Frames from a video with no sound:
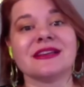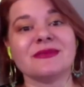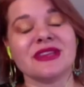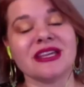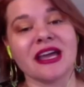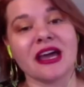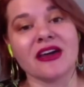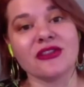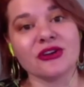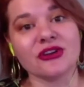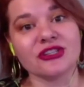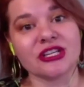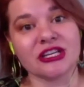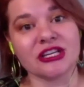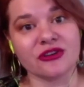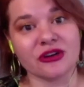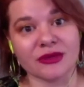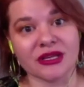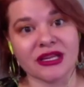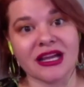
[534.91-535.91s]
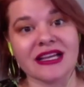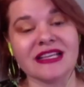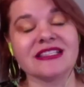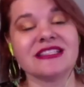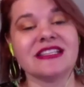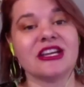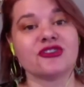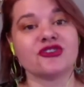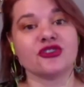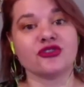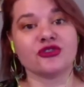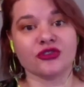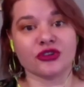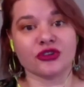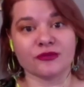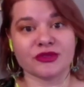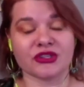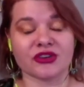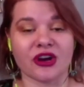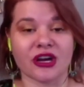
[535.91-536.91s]
of the other decriminalized nature
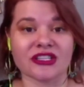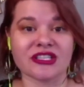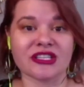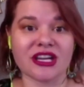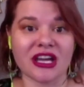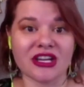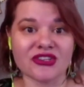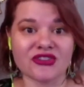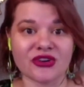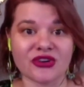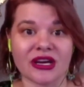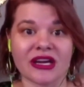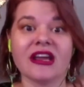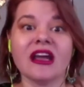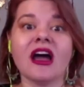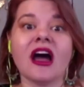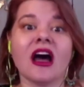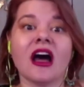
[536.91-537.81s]
groups across the country